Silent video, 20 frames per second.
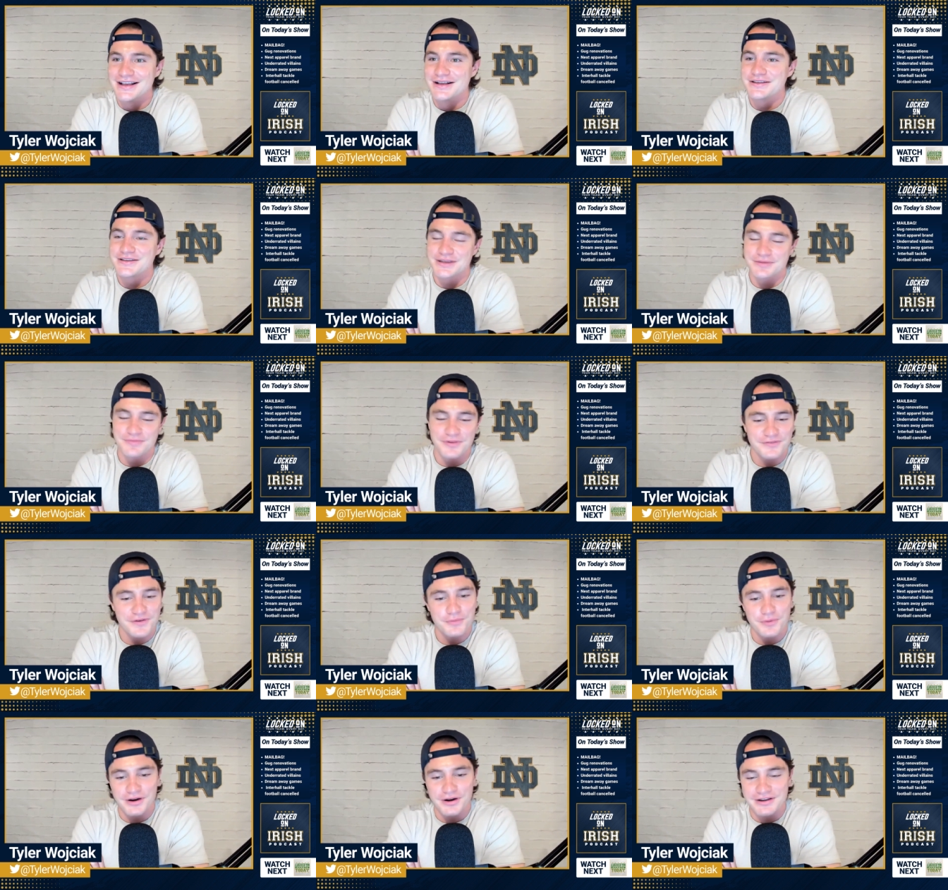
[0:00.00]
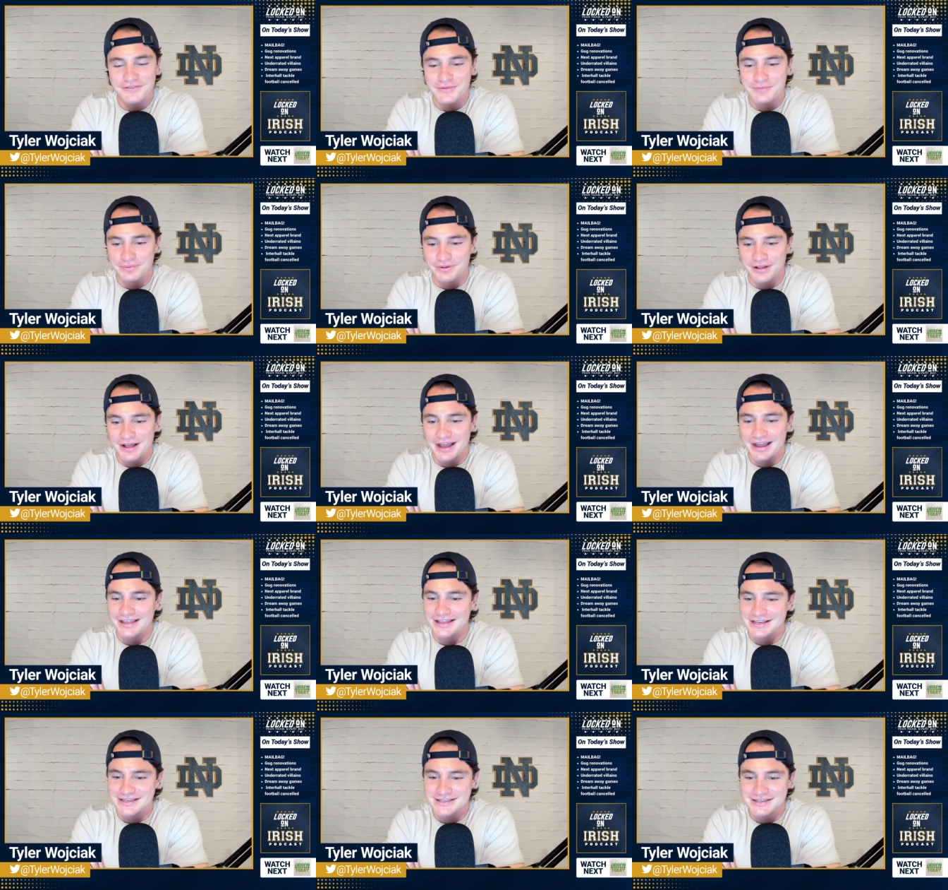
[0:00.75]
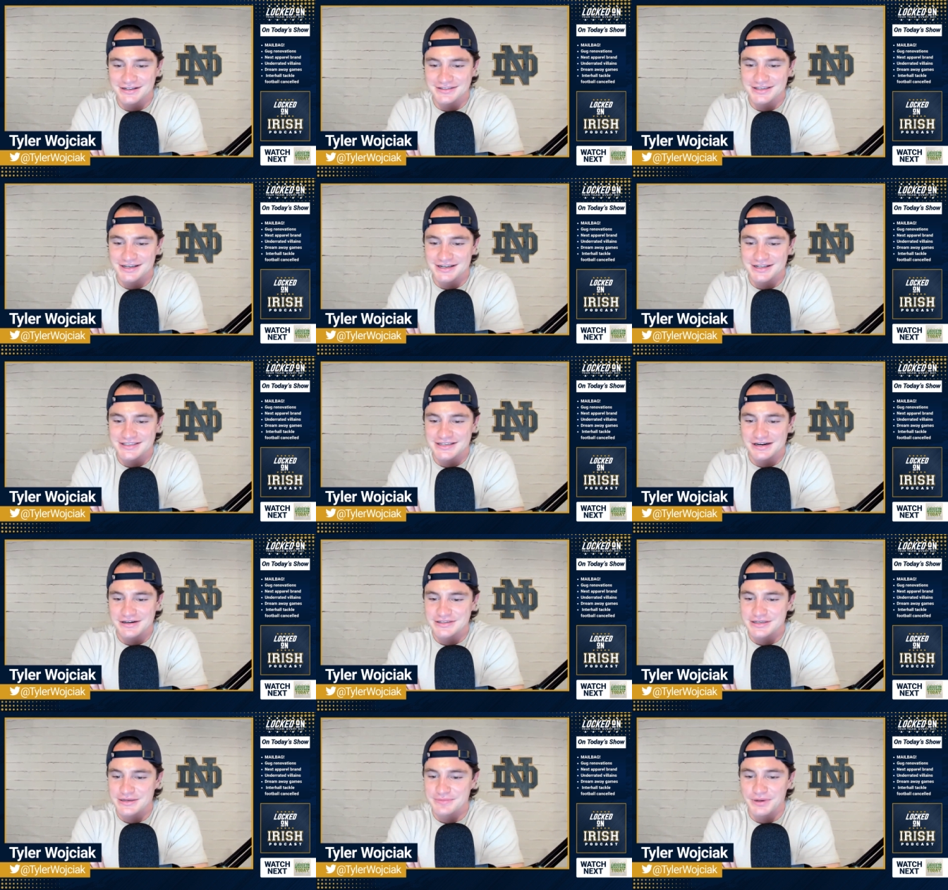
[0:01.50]
Some of them weren't even playing, and they still took it
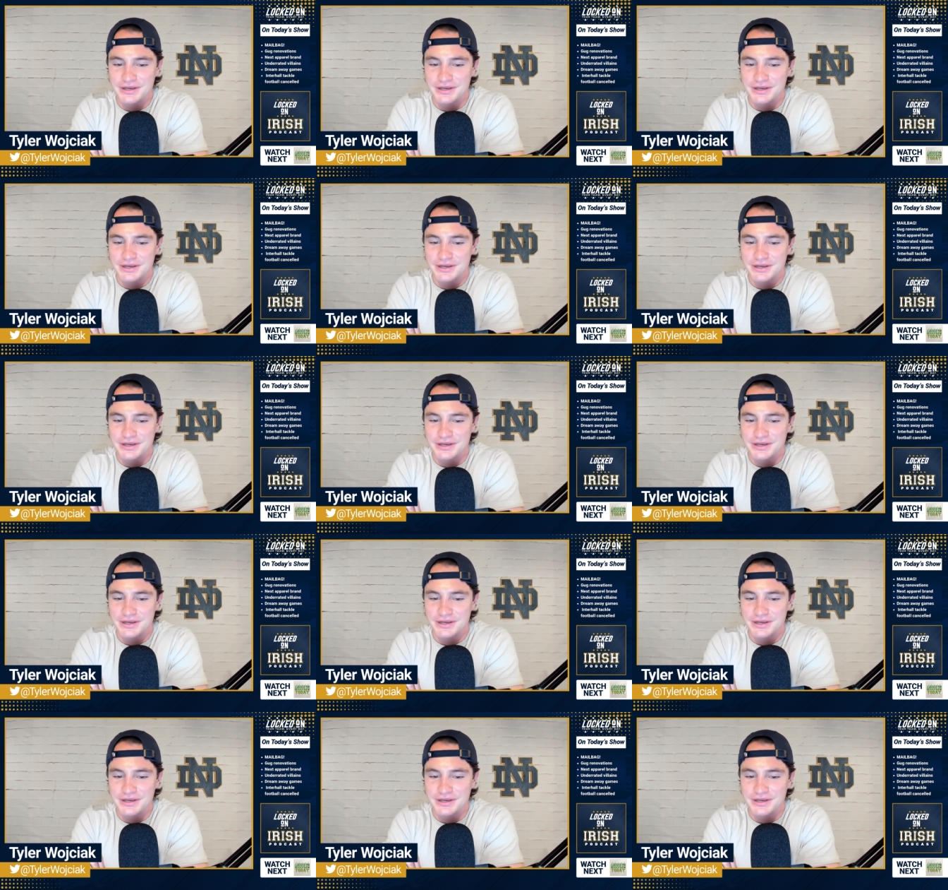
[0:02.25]
seriously.